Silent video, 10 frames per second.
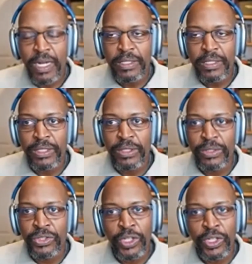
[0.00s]
uh,
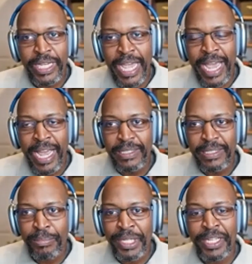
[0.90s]
to to look
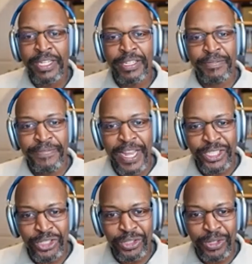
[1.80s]
at being
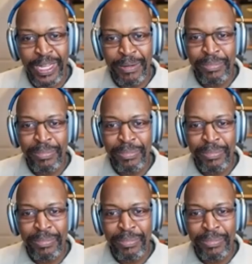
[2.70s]
confessional